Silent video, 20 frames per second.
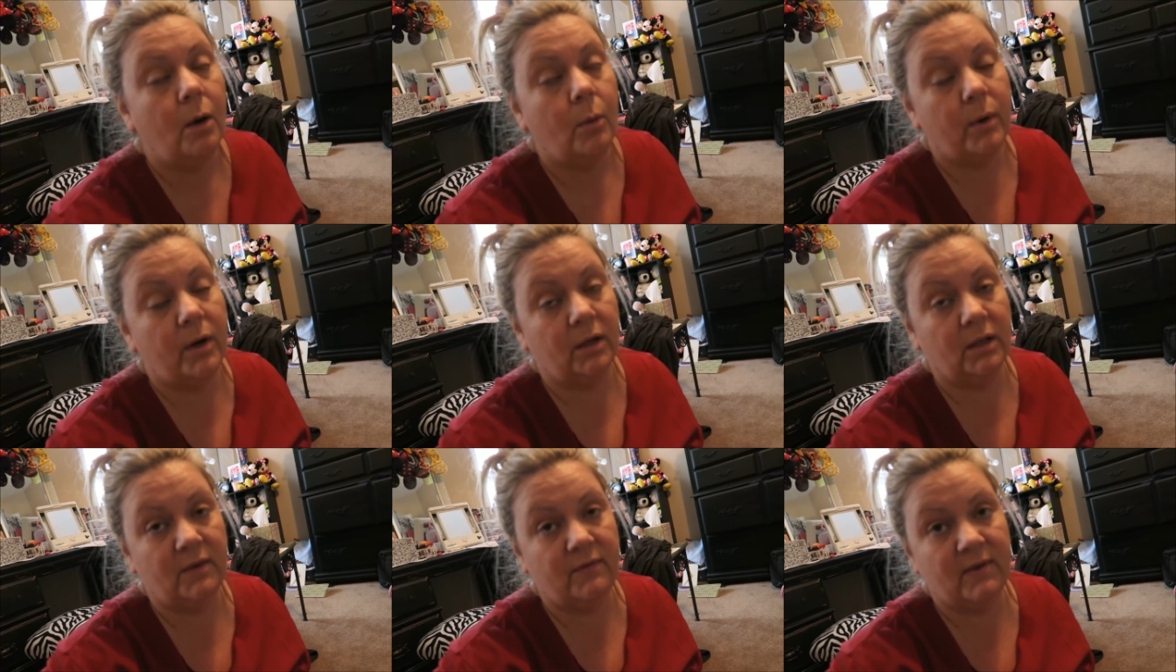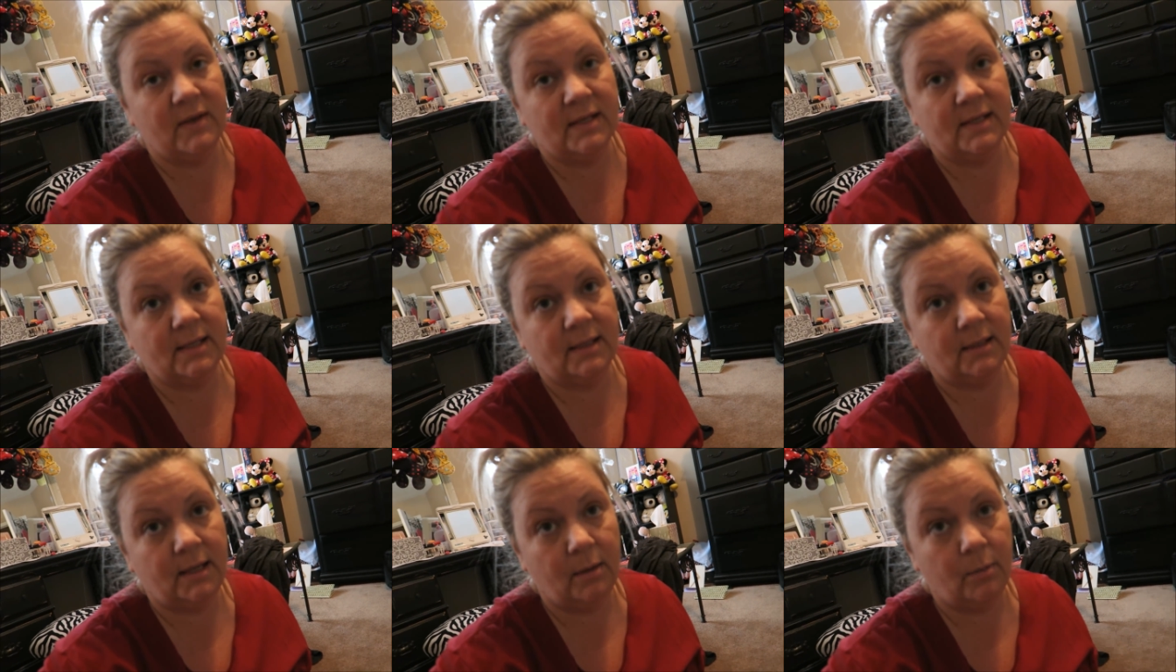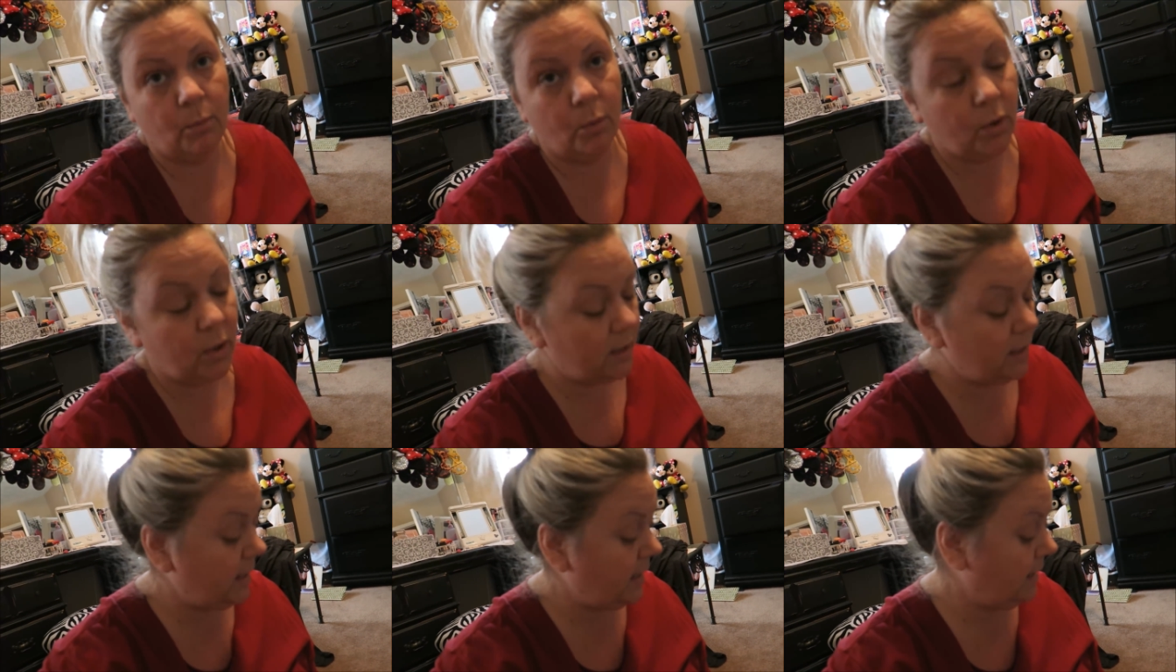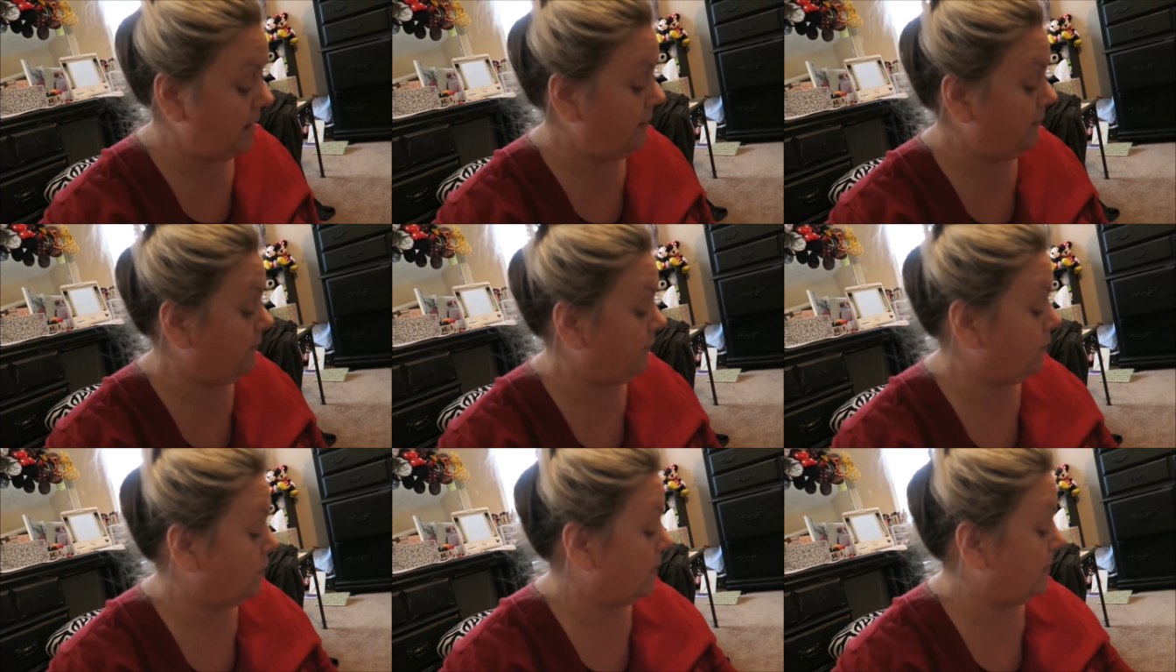We are leaving Sunday morning
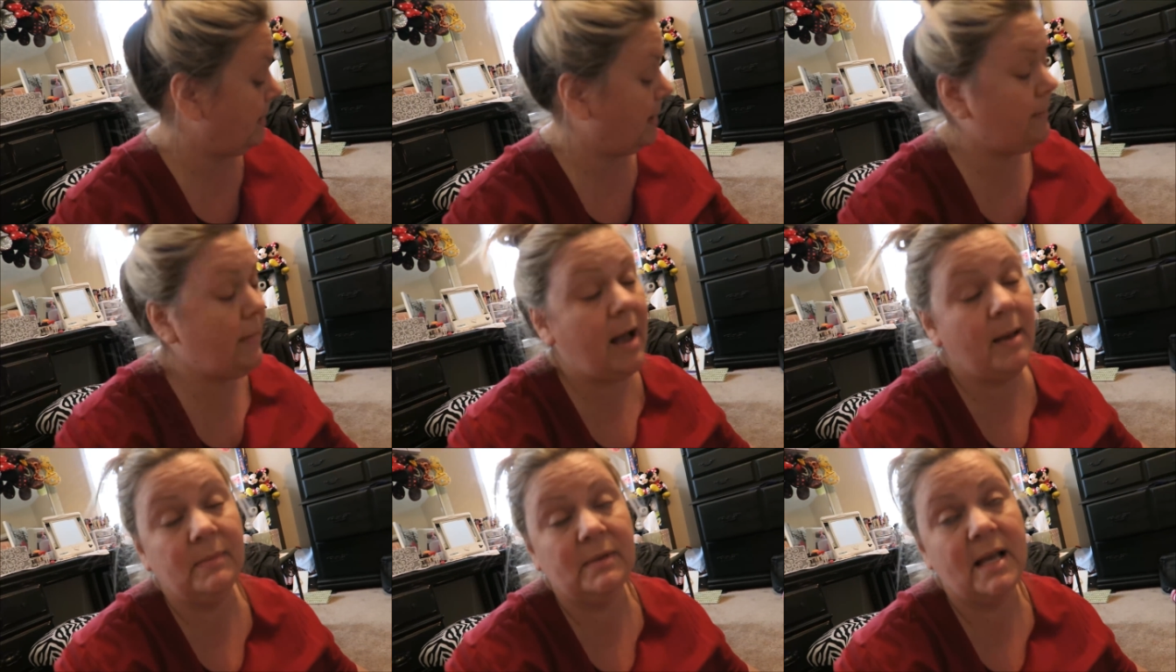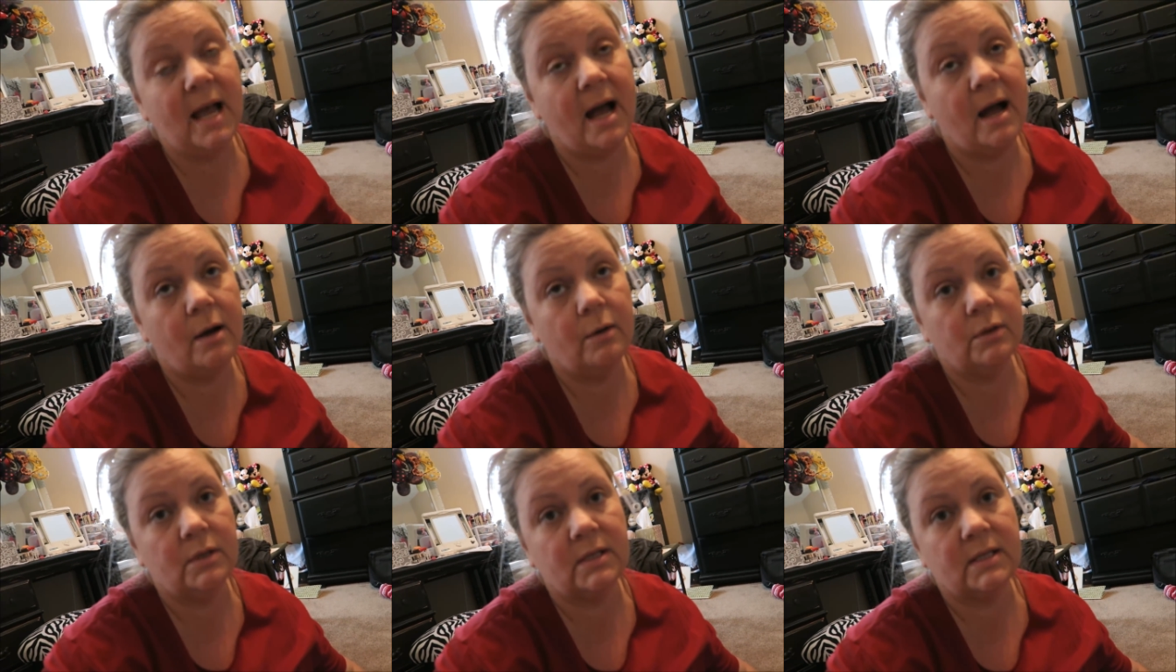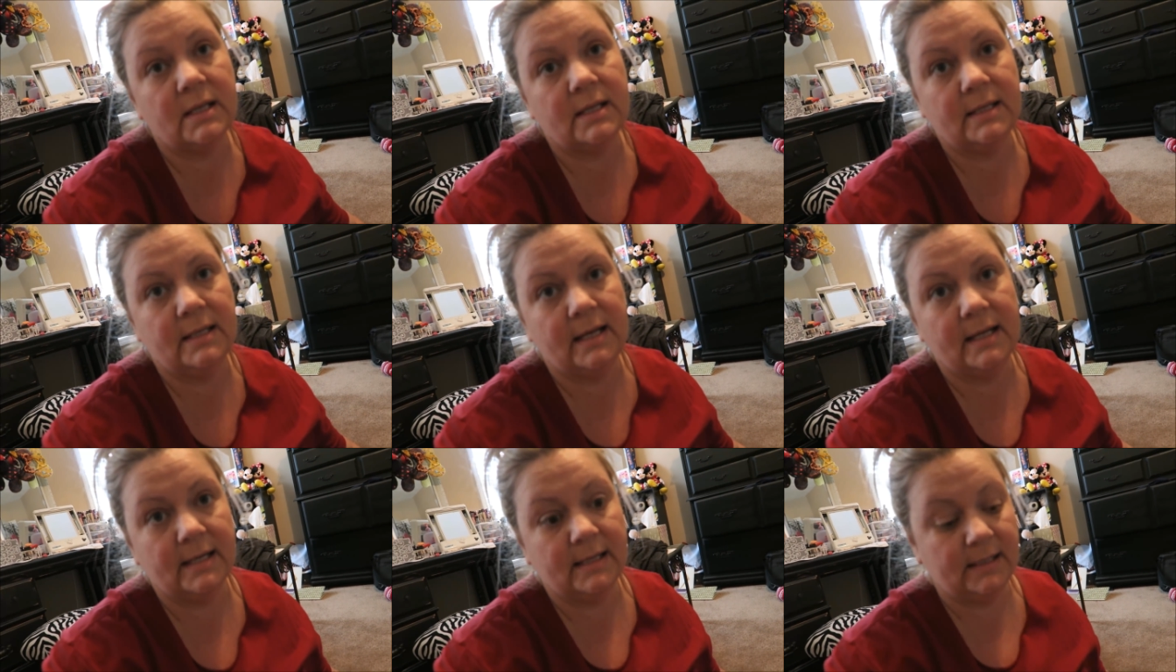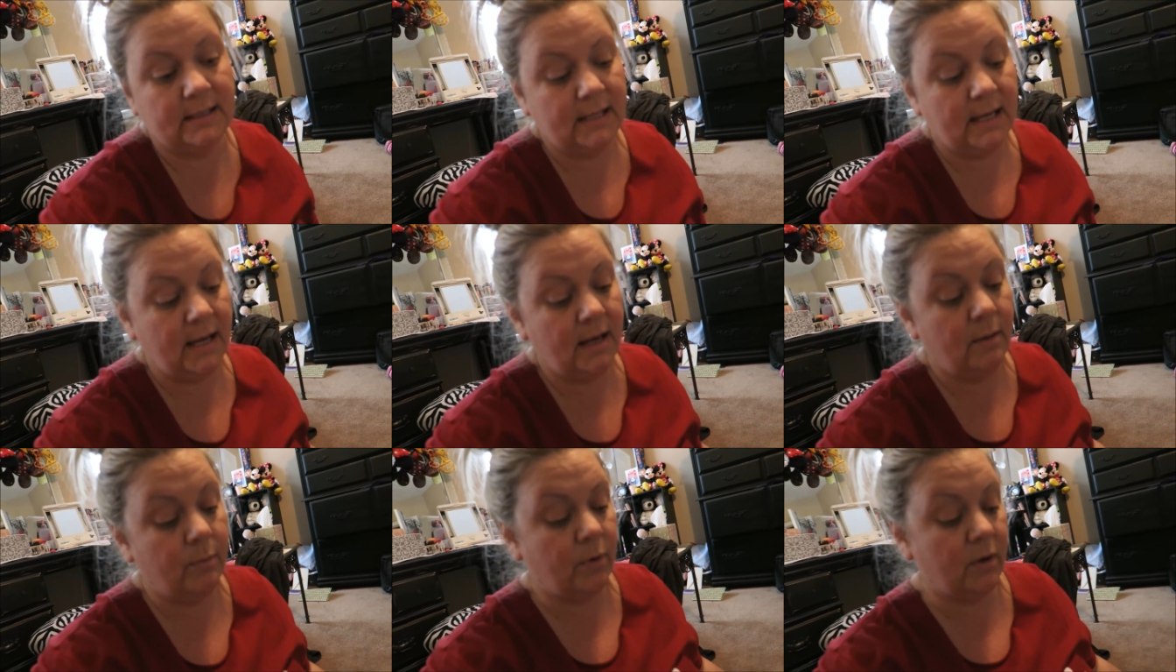for my mom's house in
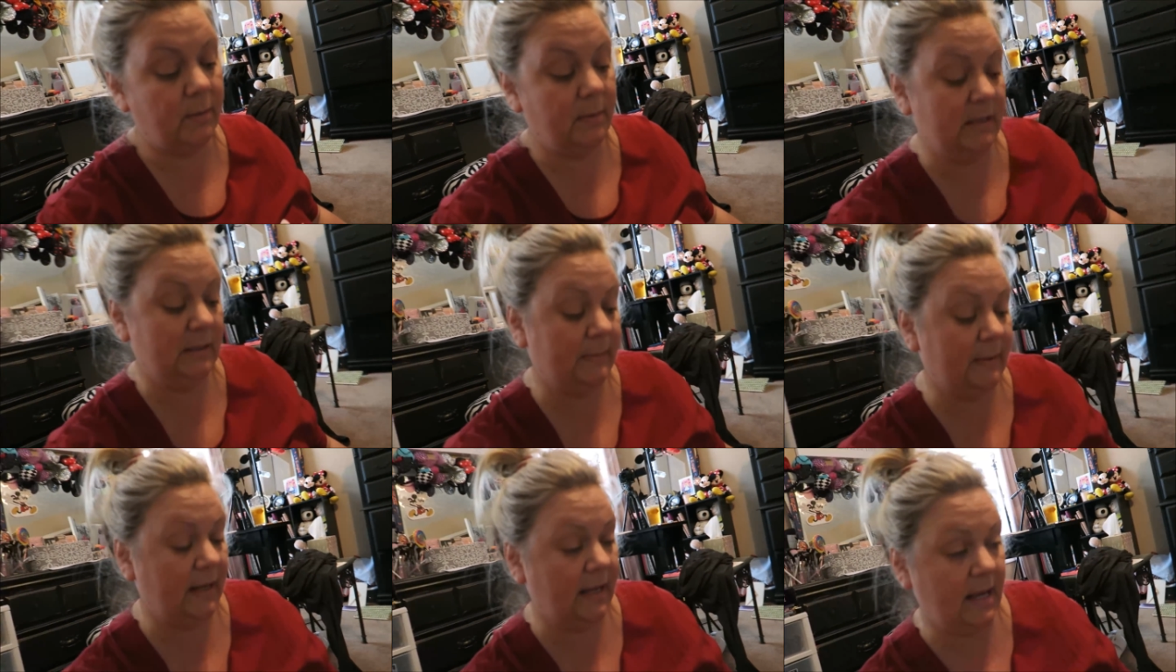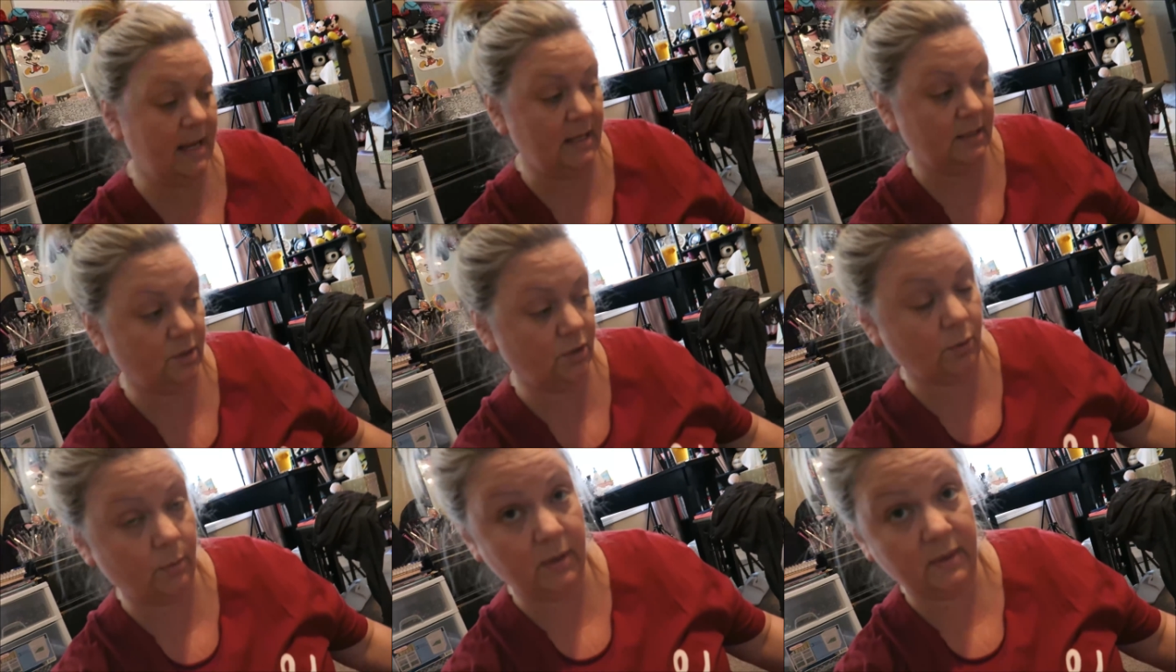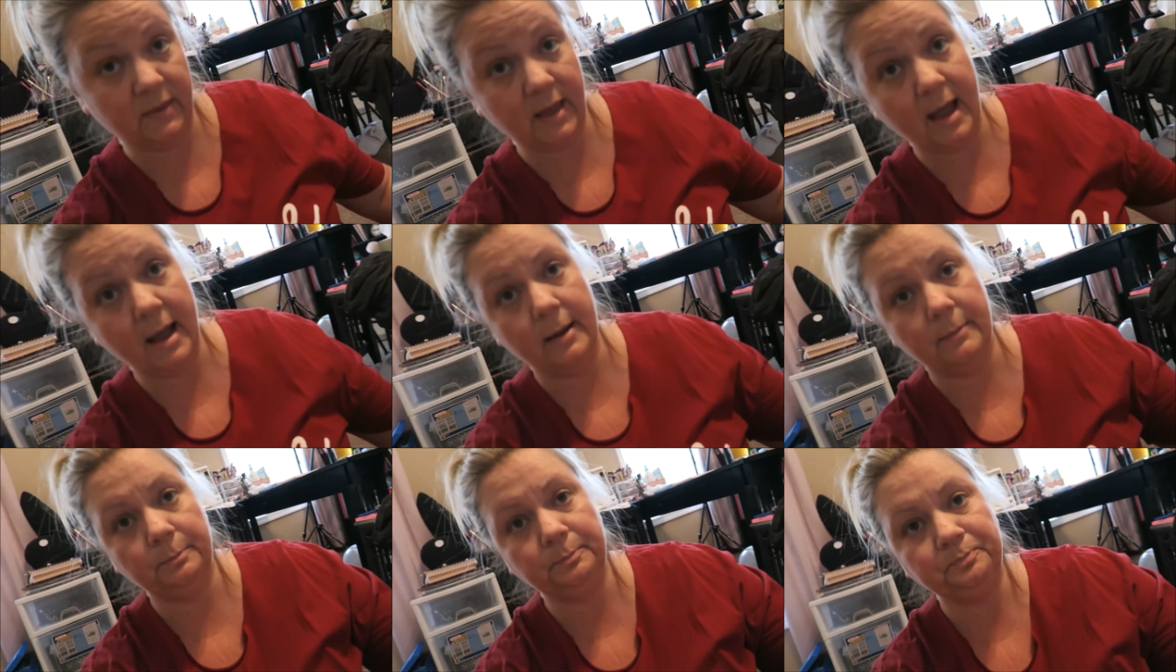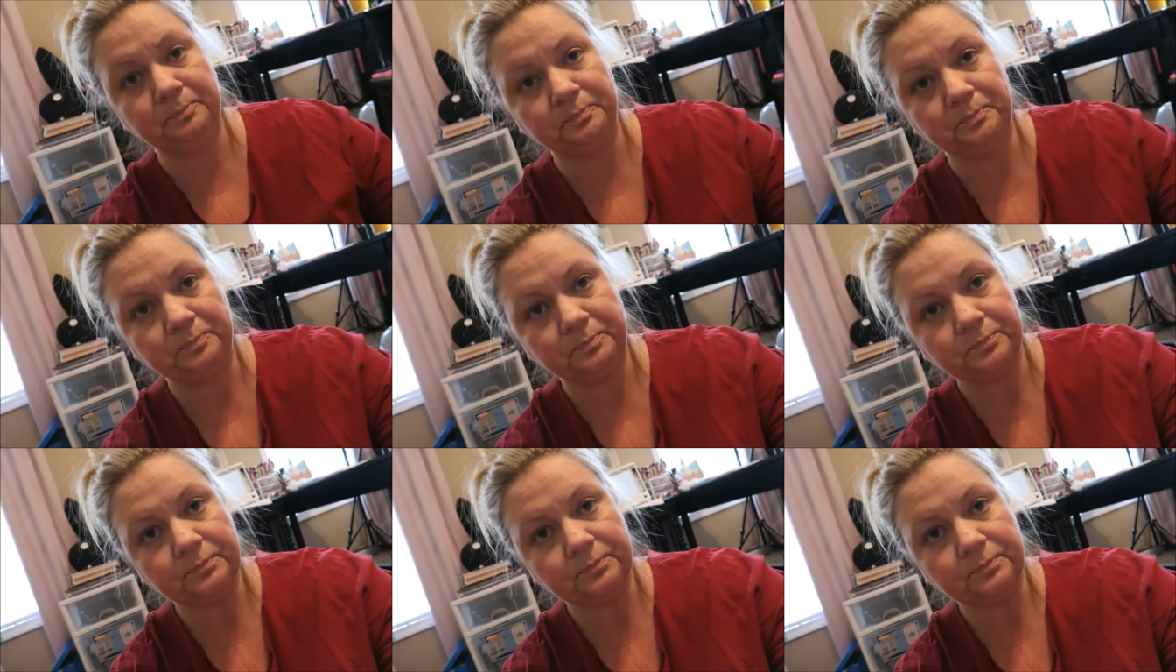Tennessee. We're gonna be spending Easter with them